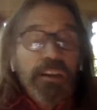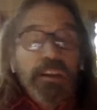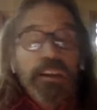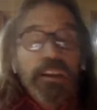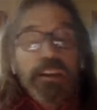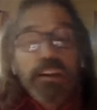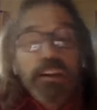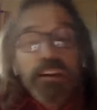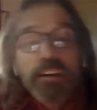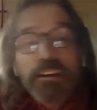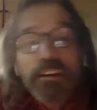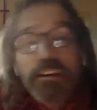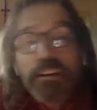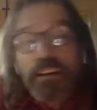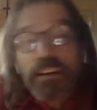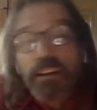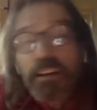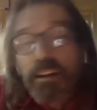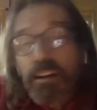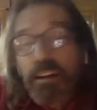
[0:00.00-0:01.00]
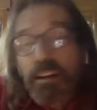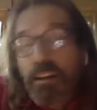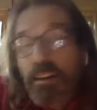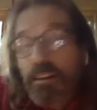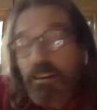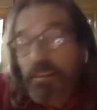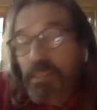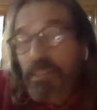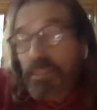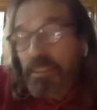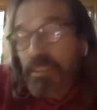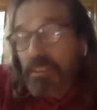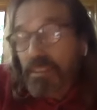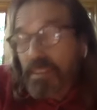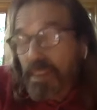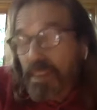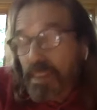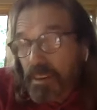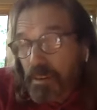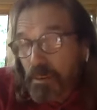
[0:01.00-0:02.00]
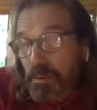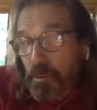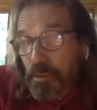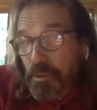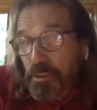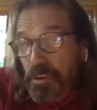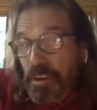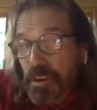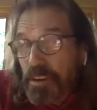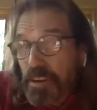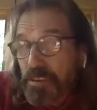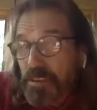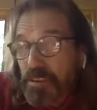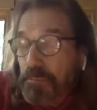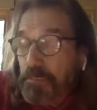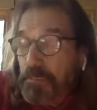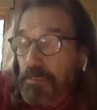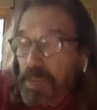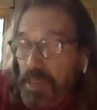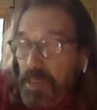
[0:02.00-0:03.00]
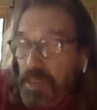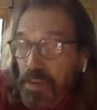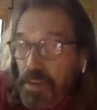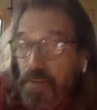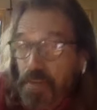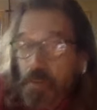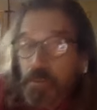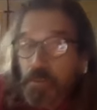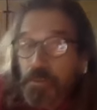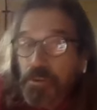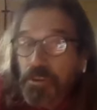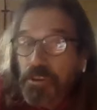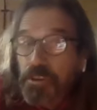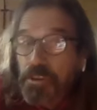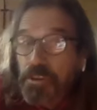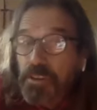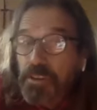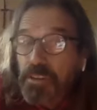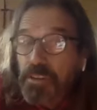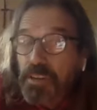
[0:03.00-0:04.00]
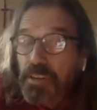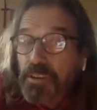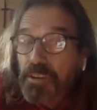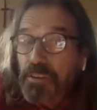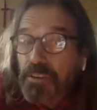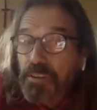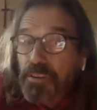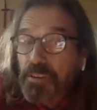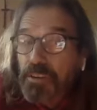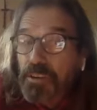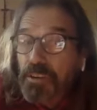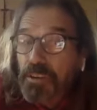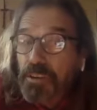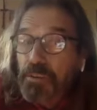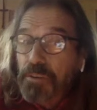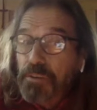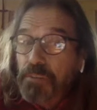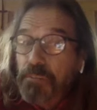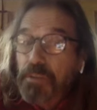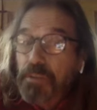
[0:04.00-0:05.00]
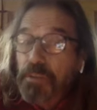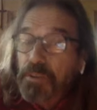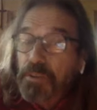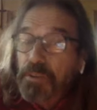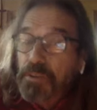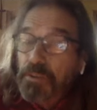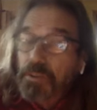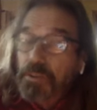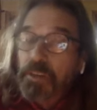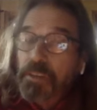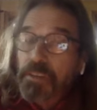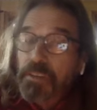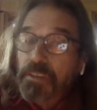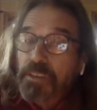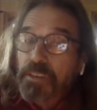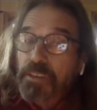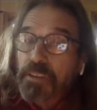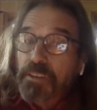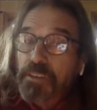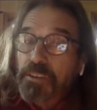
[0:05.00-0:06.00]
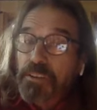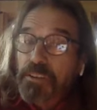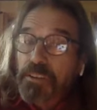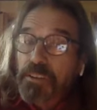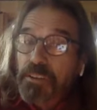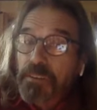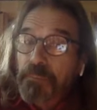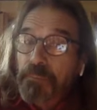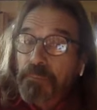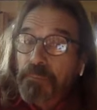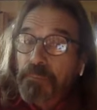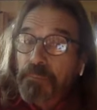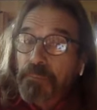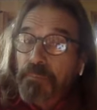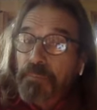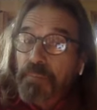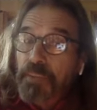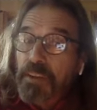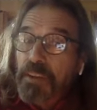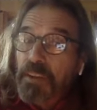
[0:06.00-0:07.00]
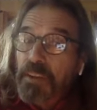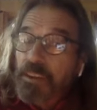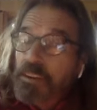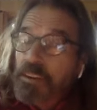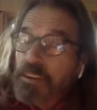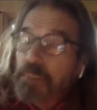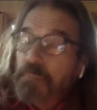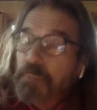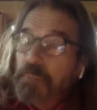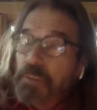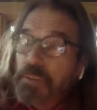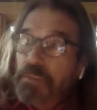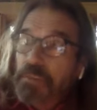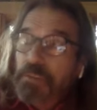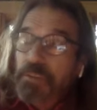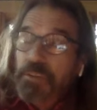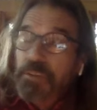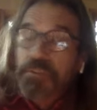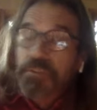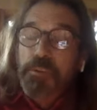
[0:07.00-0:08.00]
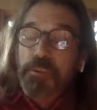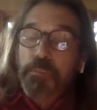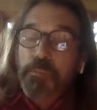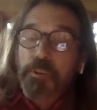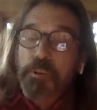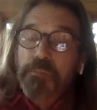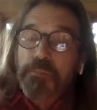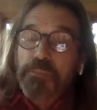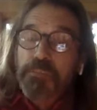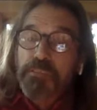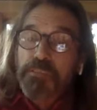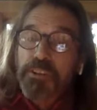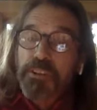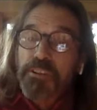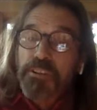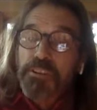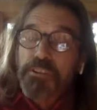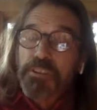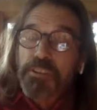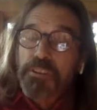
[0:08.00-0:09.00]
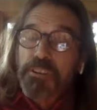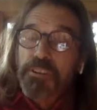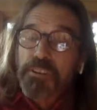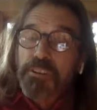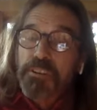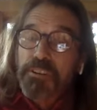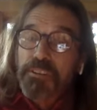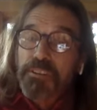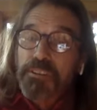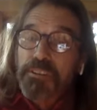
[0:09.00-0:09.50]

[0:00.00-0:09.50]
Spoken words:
And I haven't that with as many coaching clients as I do mentoring clients. And I think mentoring is somewhat of a lost art.